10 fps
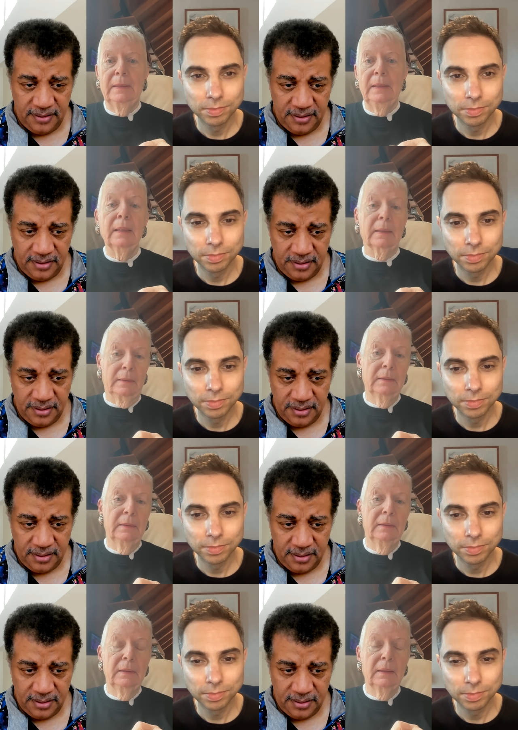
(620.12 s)
Speaker 1: Yeah.
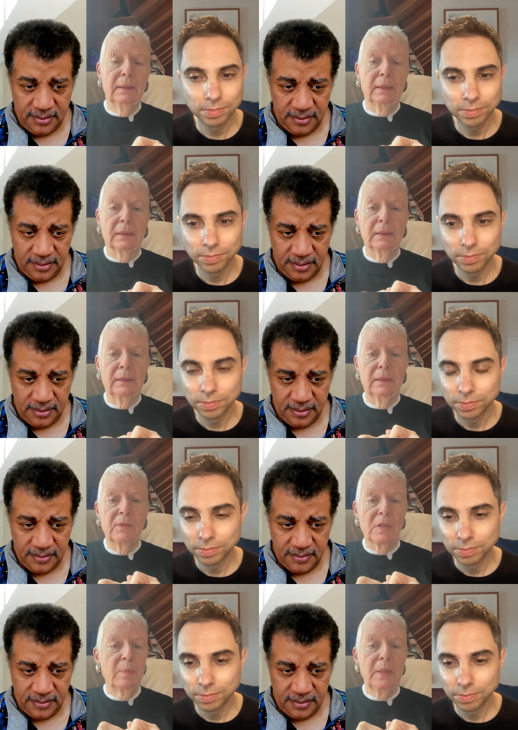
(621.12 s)

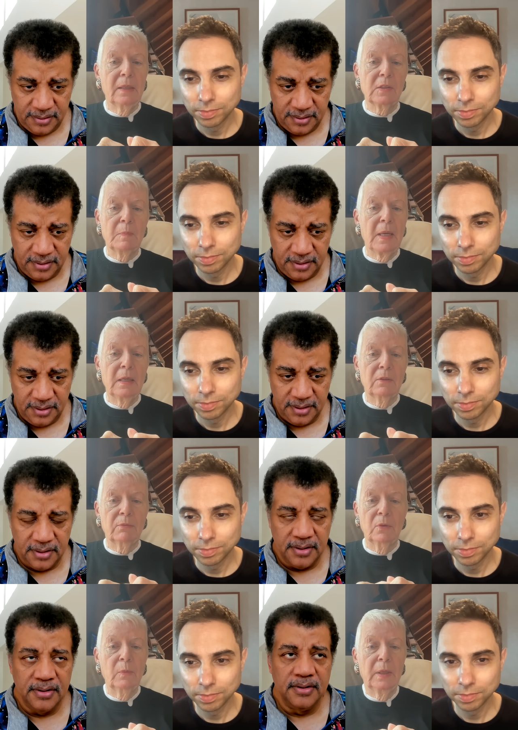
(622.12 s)
Somebody else made it
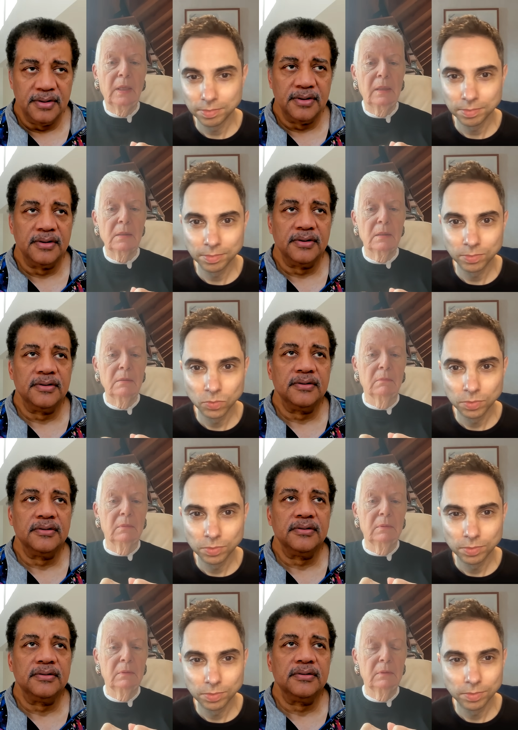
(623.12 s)
through. We can too.
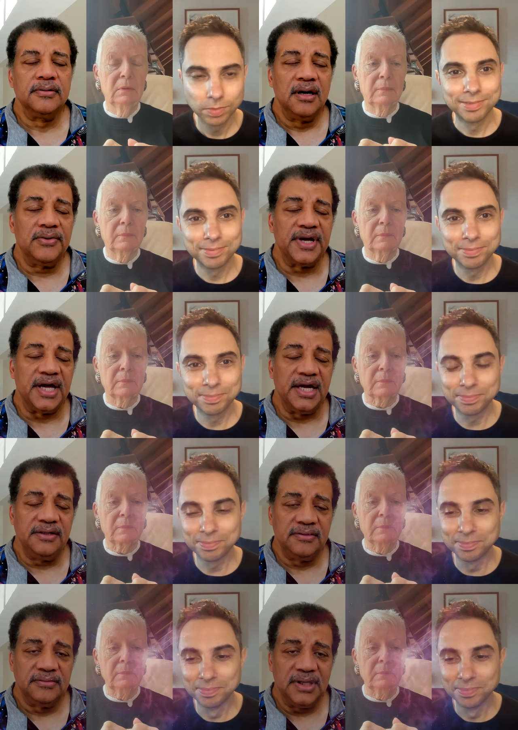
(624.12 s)
Speaker 2: Okay.